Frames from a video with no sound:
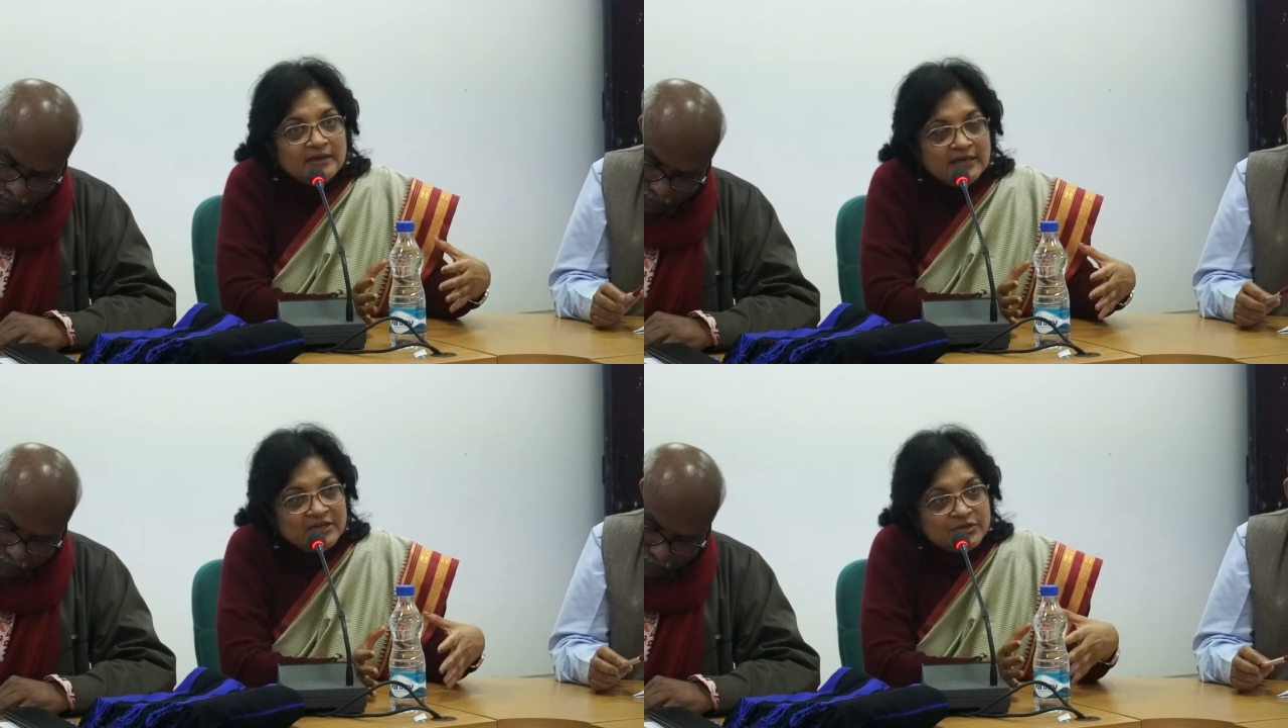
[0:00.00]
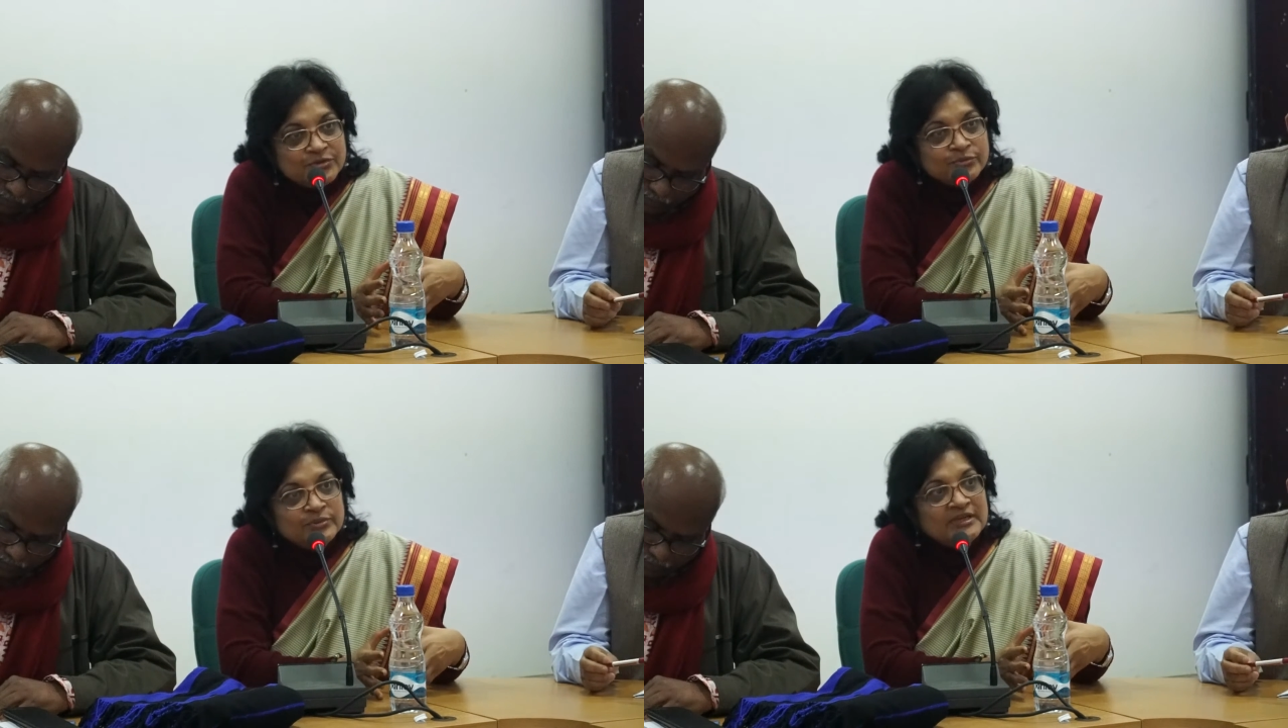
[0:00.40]

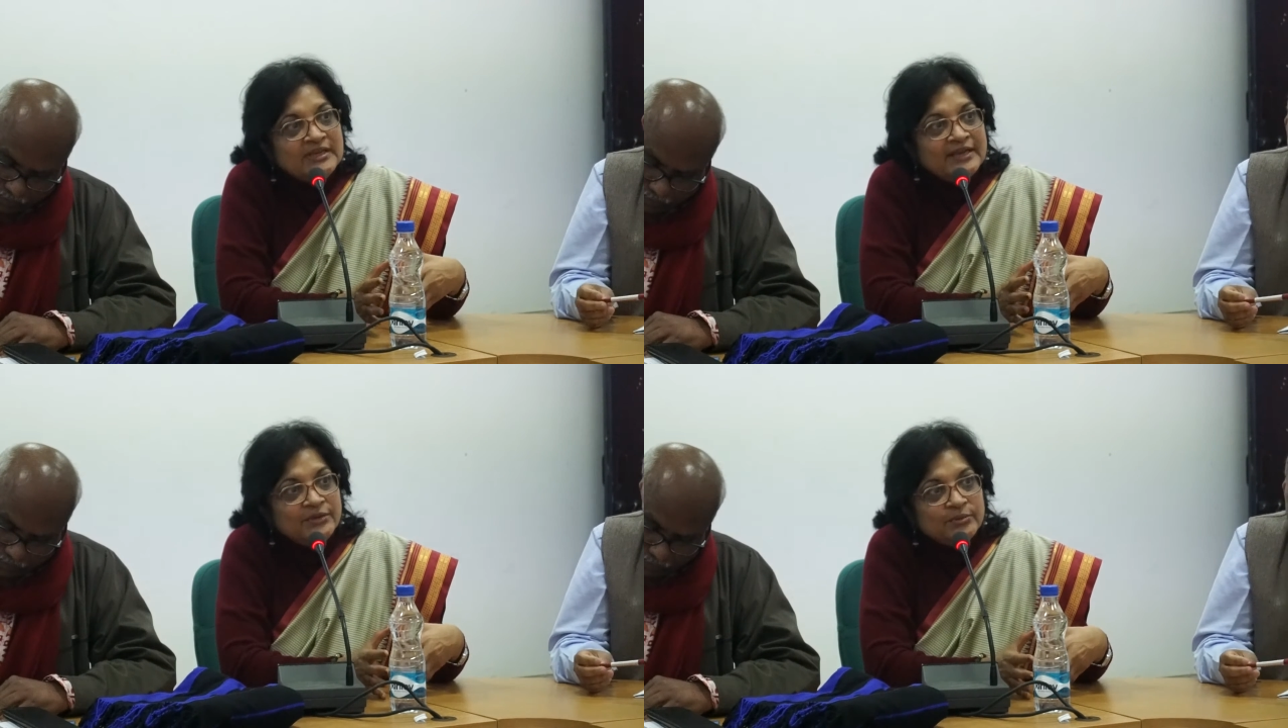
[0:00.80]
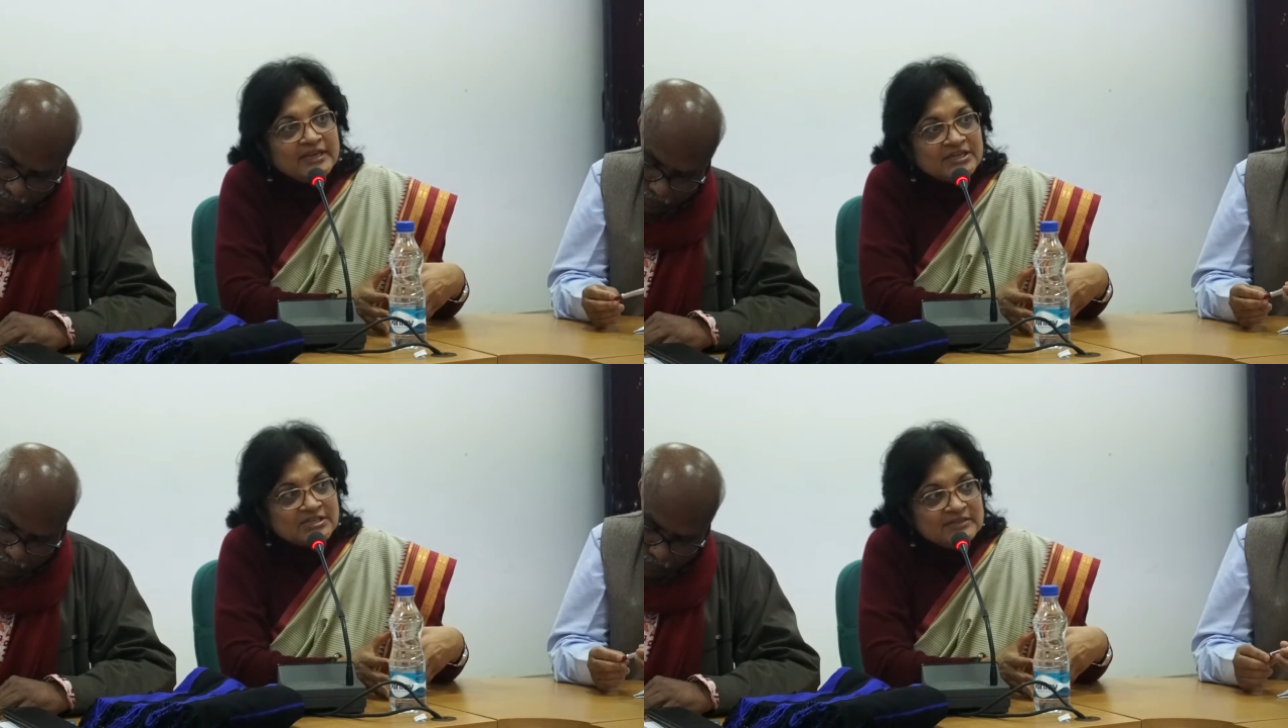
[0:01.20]
into the
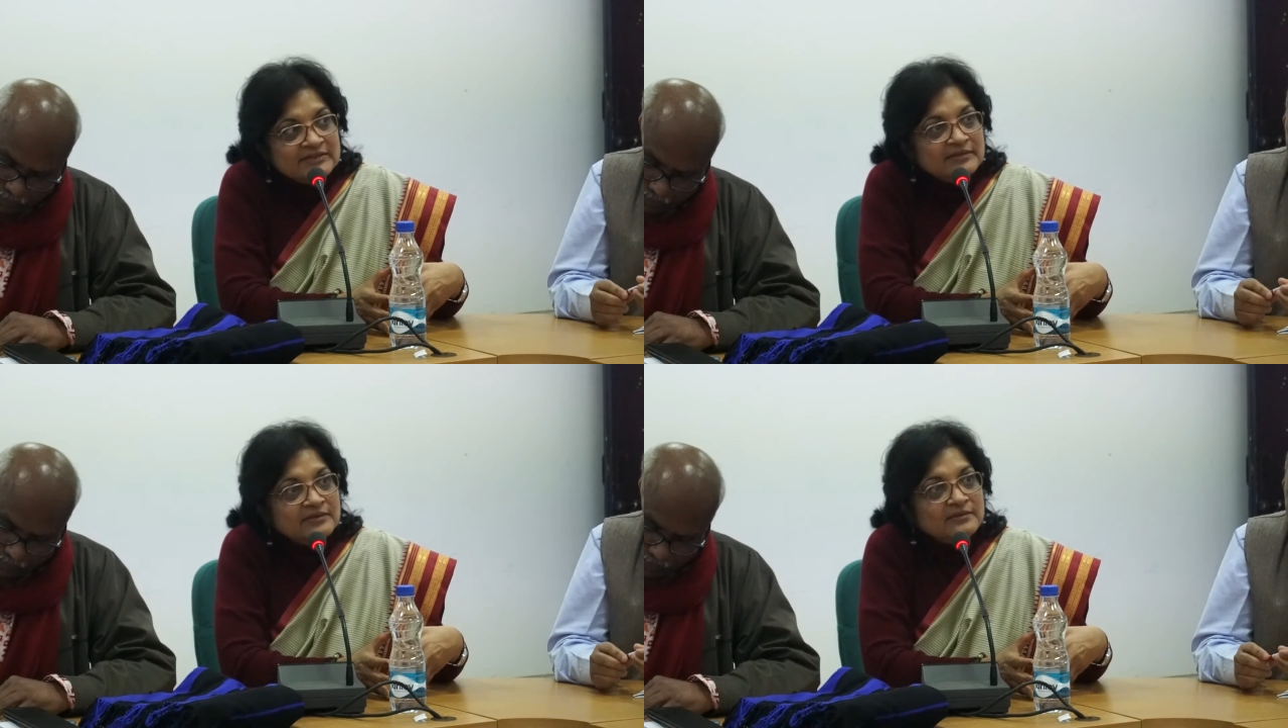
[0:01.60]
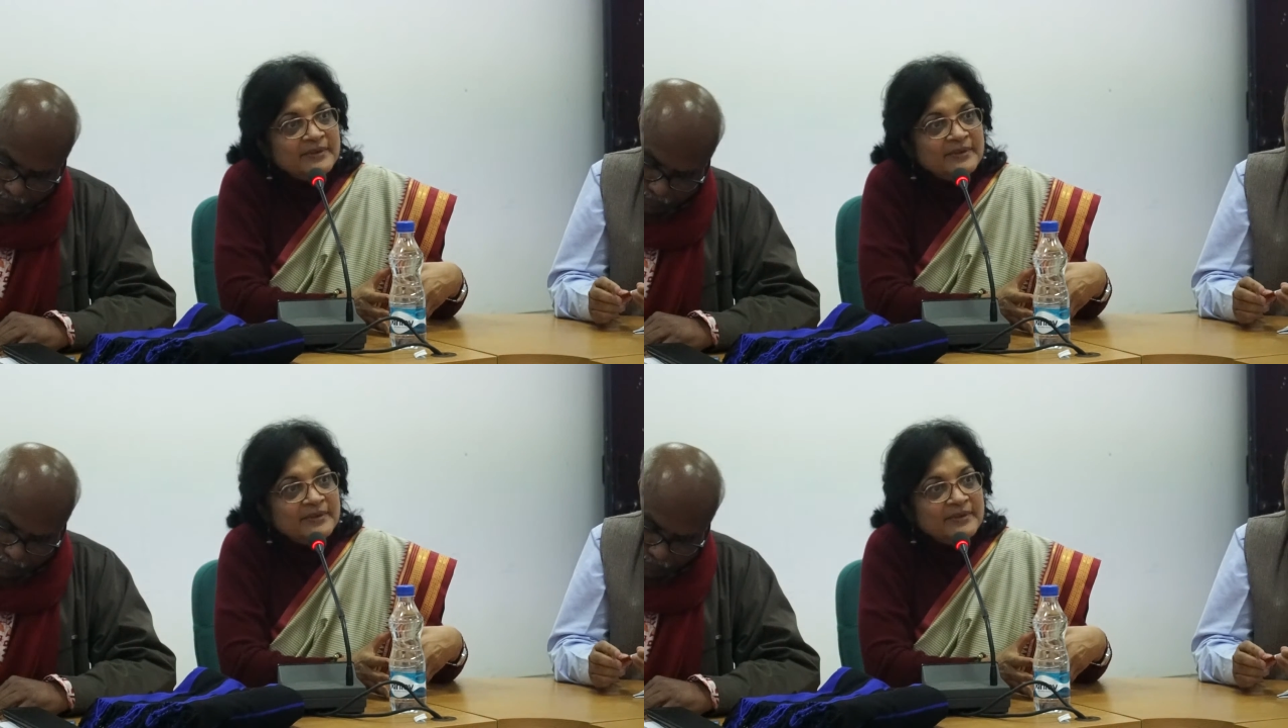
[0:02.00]
educational